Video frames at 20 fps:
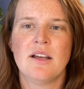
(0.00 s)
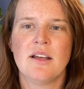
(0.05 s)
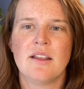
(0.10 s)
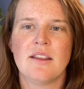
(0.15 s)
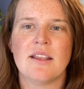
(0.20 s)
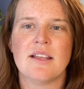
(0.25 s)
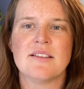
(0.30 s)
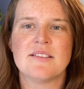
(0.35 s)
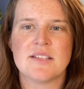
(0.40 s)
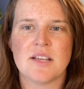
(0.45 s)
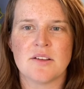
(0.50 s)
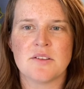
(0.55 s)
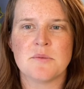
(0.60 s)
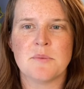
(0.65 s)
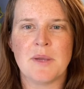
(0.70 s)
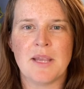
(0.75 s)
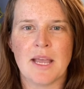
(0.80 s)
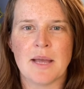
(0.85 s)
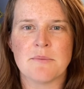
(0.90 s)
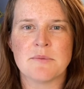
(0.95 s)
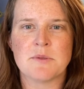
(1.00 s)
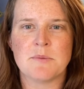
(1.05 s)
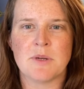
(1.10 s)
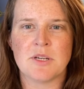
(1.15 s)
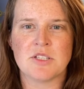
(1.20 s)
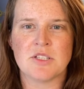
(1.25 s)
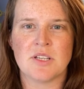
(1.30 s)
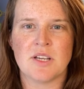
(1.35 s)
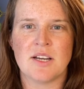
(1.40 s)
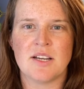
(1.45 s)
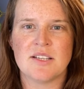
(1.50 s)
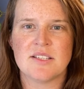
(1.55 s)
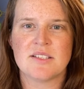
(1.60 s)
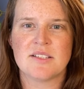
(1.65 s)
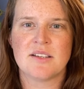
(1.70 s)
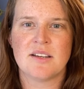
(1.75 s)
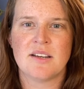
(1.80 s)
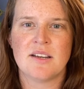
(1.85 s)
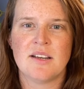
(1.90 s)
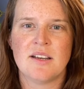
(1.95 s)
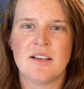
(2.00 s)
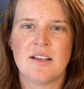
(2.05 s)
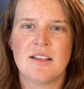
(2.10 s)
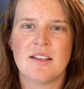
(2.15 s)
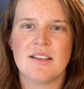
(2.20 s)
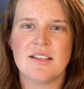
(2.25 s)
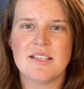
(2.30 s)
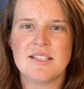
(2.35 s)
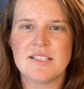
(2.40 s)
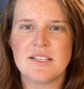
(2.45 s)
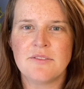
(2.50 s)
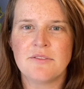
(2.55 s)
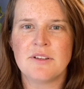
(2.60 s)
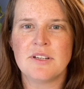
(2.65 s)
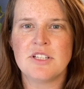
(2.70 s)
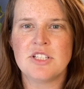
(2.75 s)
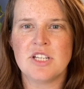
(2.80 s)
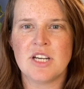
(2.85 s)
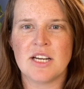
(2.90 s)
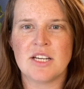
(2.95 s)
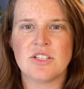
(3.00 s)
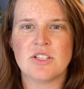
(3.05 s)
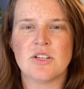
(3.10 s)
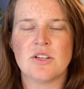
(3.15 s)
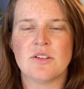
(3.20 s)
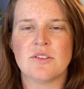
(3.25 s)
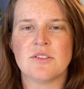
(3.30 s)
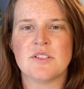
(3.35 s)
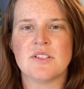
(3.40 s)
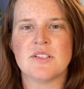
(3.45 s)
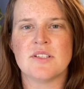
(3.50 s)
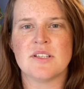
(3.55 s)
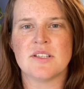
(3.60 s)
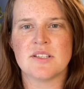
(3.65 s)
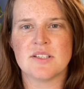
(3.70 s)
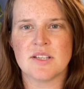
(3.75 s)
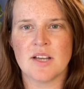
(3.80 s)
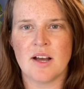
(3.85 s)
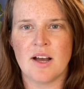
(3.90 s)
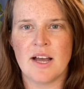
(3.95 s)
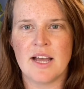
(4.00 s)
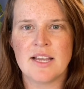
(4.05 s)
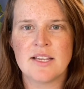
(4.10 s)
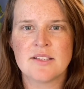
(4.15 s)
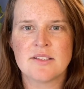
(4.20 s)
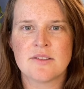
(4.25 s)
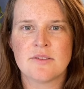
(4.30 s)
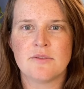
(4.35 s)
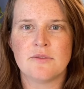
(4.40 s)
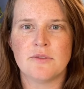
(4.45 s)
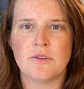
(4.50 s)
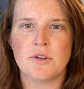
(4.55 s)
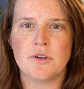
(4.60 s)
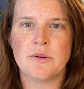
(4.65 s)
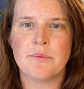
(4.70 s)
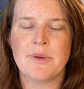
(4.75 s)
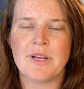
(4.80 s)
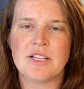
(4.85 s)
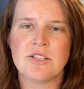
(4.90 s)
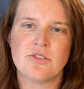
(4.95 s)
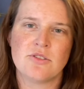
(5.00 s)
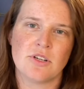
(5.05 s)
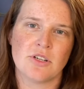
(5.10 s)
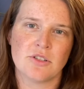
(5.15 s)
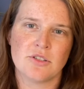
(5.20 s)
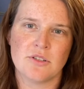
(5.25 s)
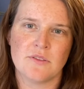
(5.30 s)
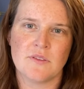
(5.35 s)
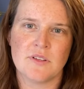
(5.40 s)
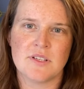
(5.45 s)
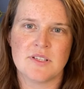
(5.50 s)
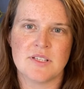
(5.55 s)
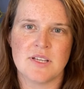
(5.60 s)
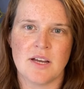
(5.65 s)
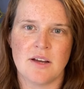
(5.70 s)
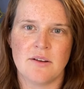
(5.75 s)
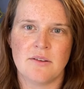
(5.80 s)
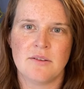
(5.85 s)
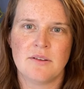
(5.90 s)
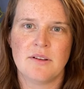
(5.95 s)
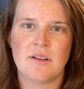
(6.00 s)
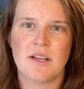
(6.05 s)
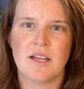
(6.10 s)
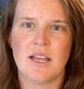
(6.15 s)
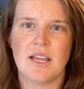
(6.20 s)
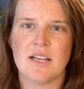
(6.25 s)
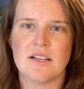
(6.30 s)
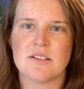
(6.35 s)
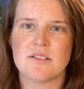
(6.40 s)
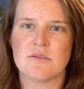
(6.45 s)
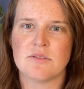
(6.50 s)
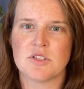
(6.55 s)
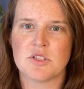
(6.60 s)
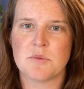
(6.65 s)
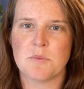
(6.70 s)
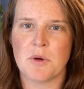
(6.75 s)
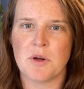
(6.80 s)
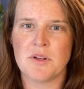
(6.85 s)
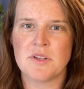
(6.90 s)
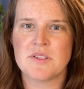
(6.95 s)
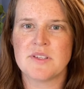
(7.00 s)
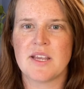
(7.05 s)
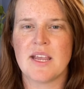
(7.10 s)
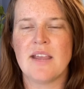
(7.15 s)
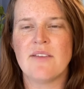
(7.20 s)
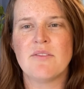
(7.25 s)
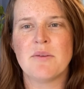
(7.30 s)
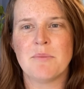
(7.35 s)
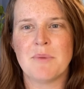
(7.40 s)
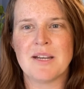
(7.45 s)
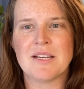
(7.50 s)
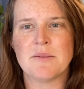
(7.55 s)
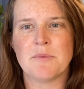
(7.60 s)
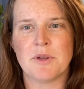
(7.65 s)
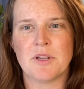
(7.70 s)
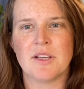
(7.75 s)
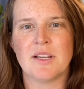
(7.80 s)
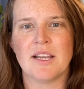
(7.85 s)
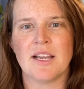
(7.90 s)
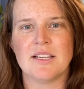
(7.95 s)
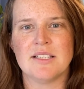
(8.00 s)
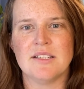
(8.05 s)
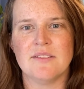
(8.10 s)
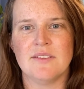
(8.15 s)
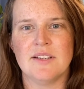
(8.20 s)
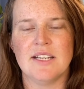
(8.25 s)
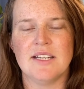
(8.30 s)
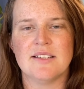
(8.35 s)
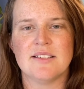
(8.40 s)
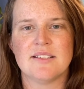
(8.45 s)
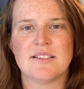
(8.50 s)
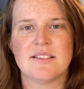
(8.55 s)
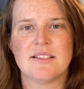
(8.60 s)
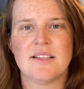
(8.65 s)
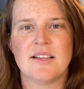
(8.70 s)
that cells become specialised. This differentiation alters the size, form, and structure of the cell, its response, even metabolic activities.